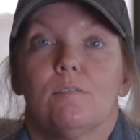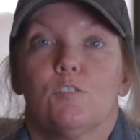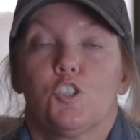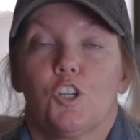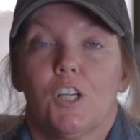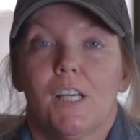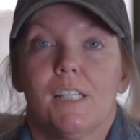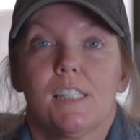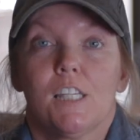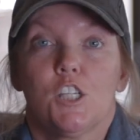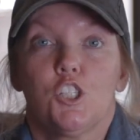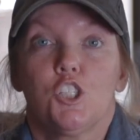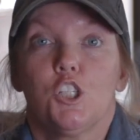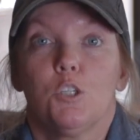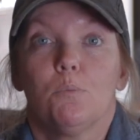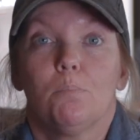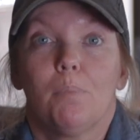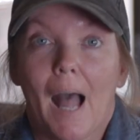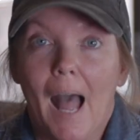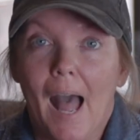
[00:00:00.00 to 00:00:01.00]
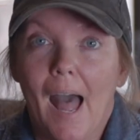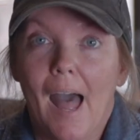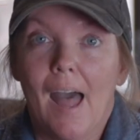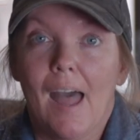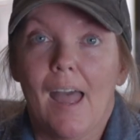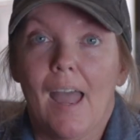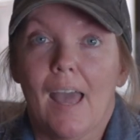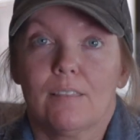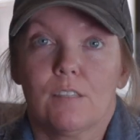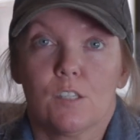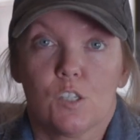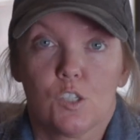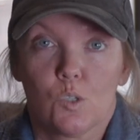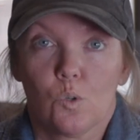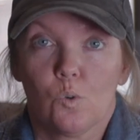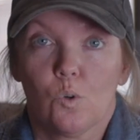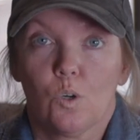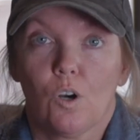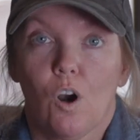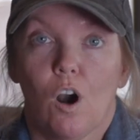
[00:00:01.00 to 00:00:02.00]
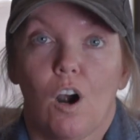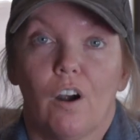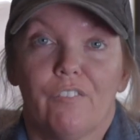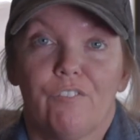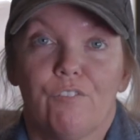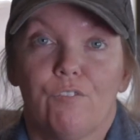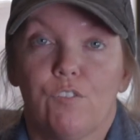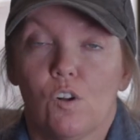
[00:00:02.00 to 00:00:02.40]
treats that you buy at the store are